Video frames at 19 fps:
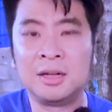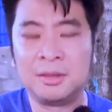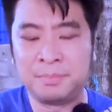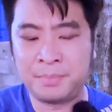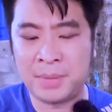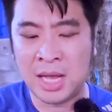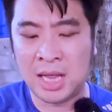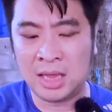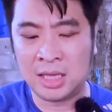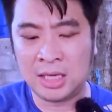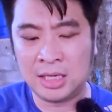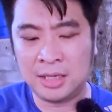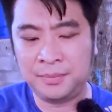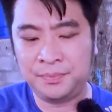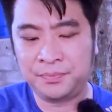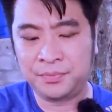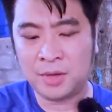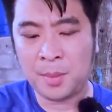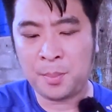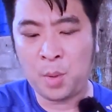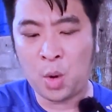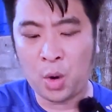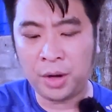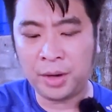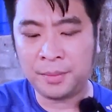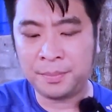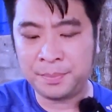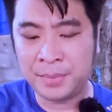belly,
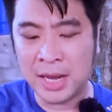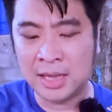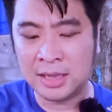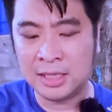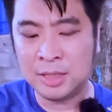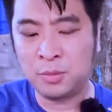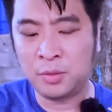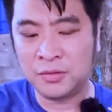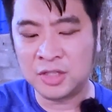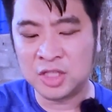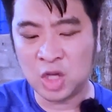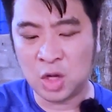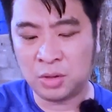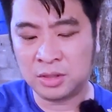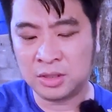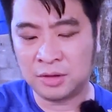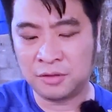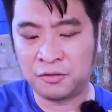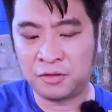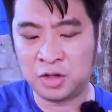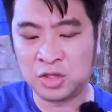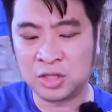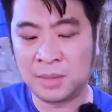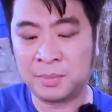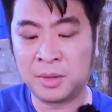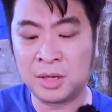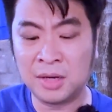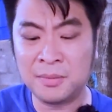pork belly with salted fish.
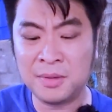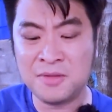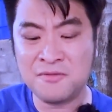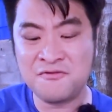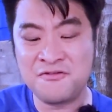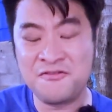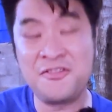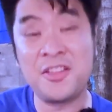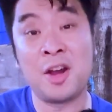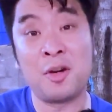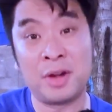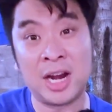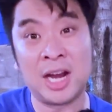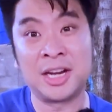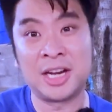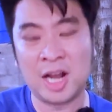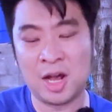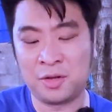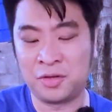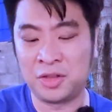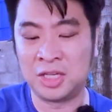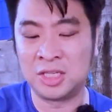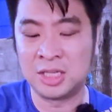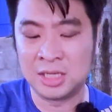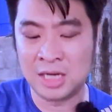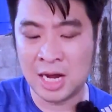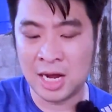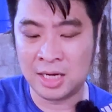I'm gonna be very unhealthy
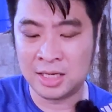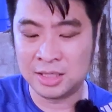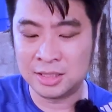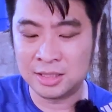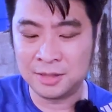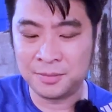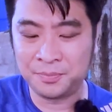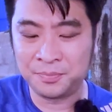tonight.